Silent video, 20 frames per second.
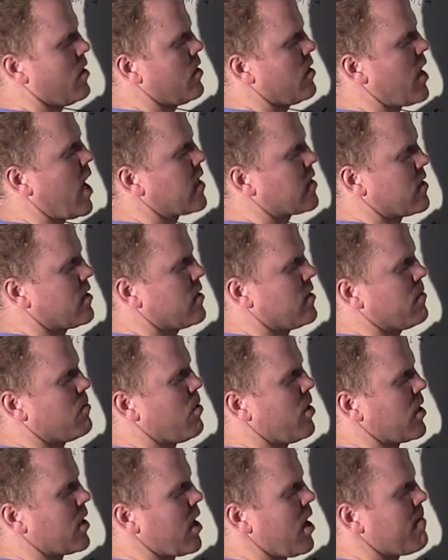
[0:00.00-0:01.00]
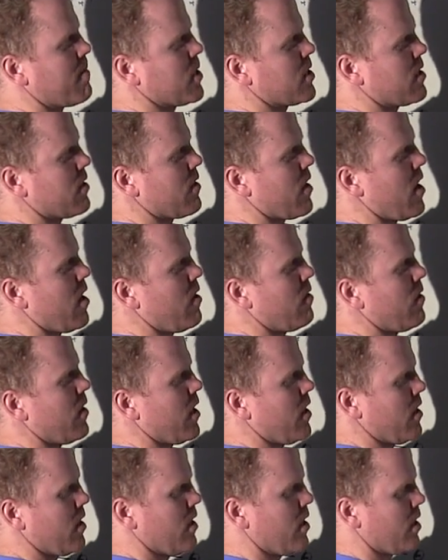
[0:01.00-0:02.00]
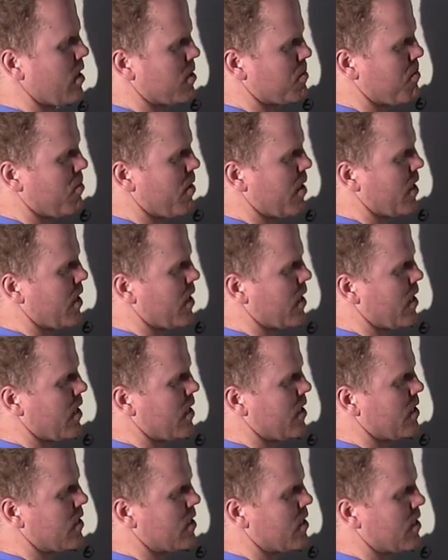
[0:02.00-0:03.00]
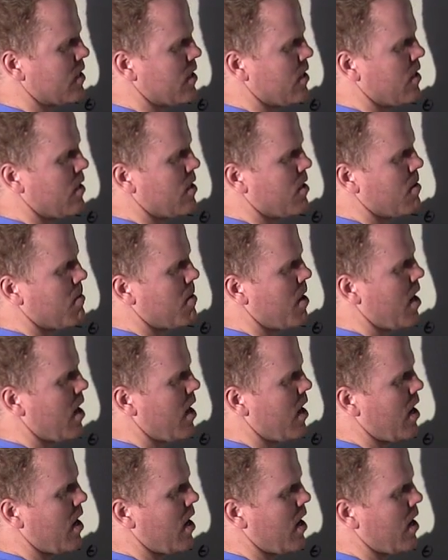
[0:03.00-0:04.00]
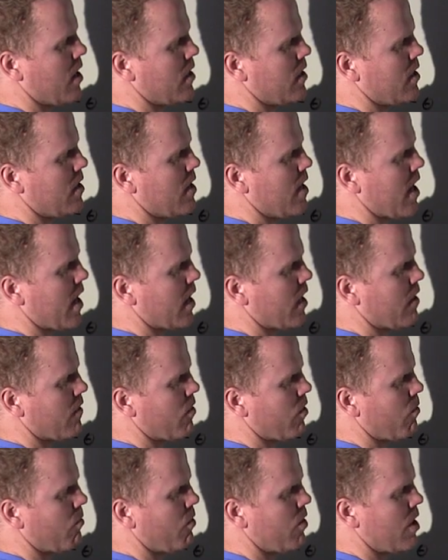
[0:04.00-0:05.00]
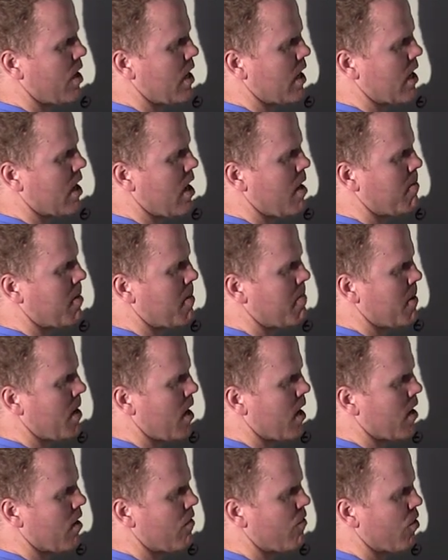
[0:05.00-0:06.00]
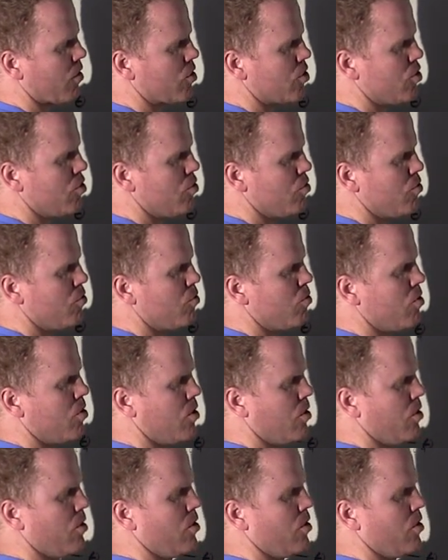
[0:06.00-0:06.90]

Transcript: Yes, 1, 0, and then this point is -3, pi over 2.